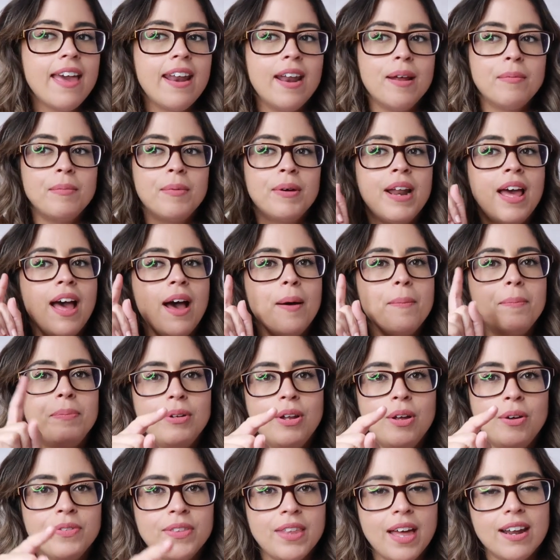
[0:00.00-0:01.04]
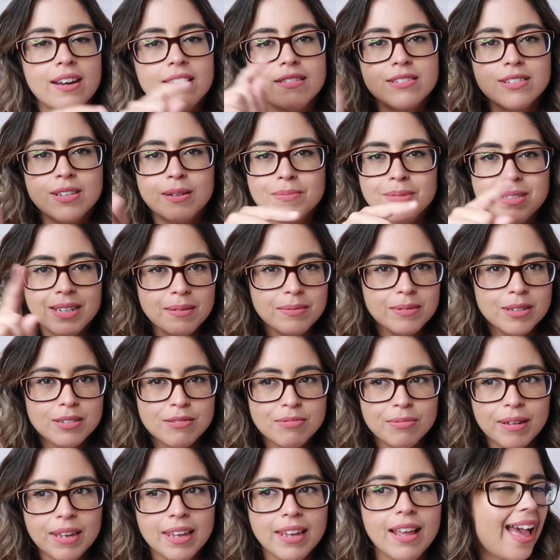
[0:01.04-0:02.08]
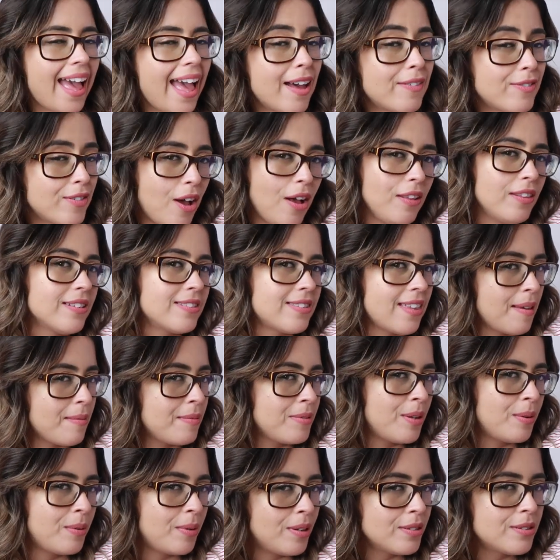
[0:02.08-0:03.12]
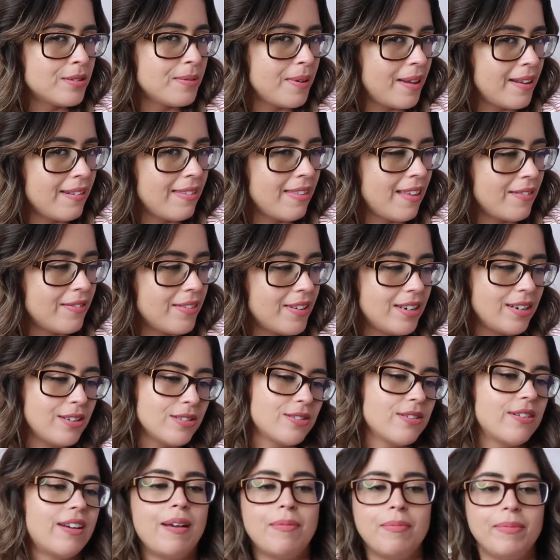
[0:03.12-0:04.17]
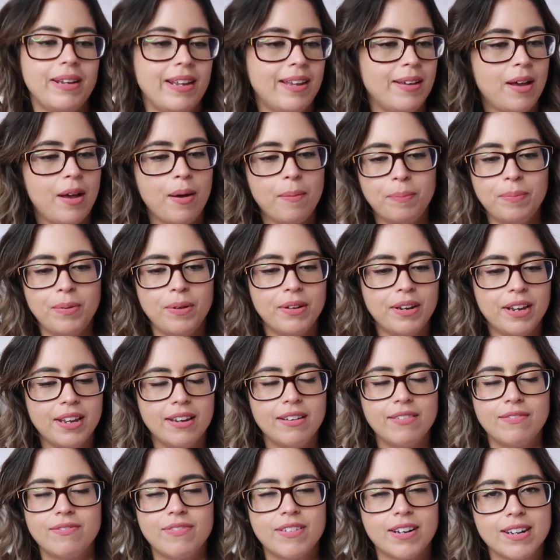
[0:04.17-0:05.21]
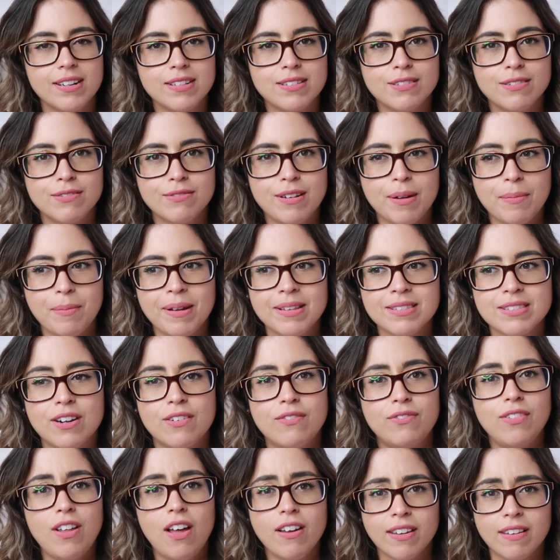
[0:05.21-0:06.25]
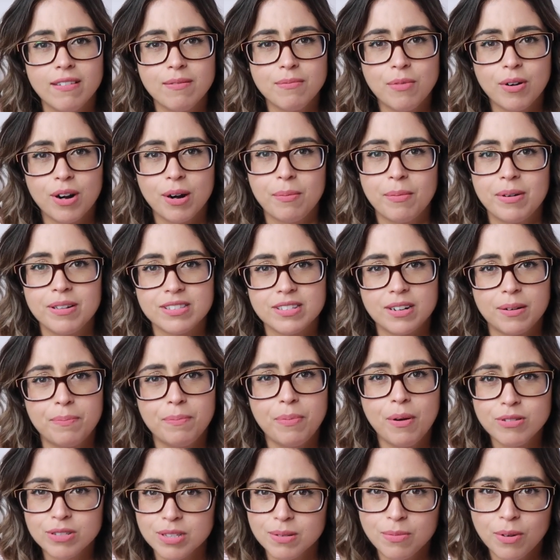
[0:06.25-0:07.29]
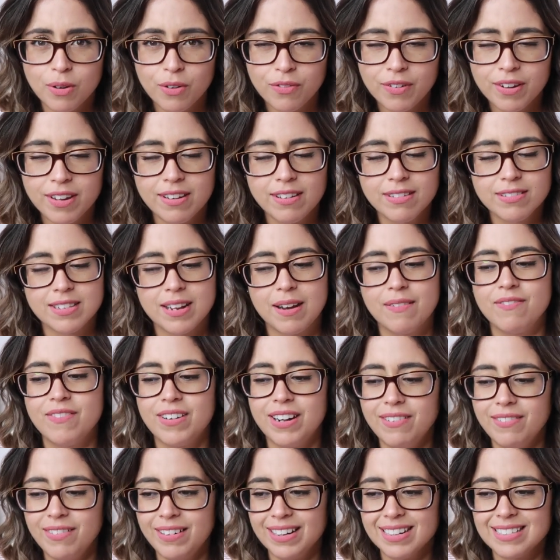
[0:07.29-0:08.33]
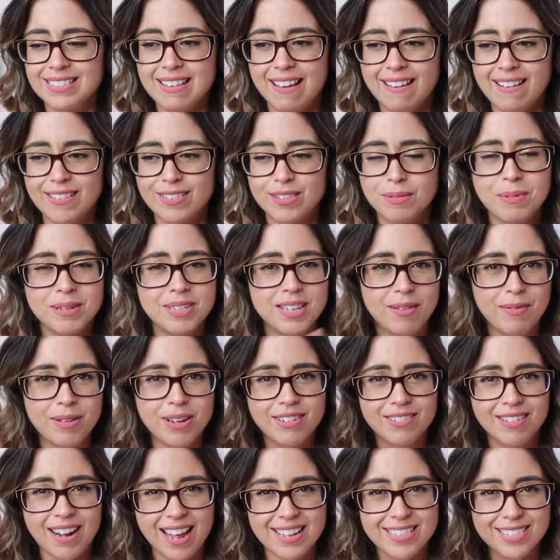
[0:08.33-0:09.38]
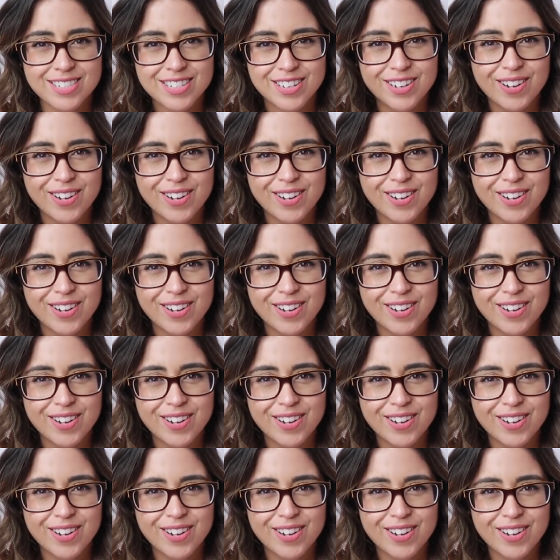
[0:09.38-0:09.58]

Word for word: and I'm gonna upload that sometime this week. I have all the time in the world to edit that video, so I'm gonna upload it very soon. I'm gonna start vlogging more, I'm gonna start posting more videos, and I'm very very excited to be done with grad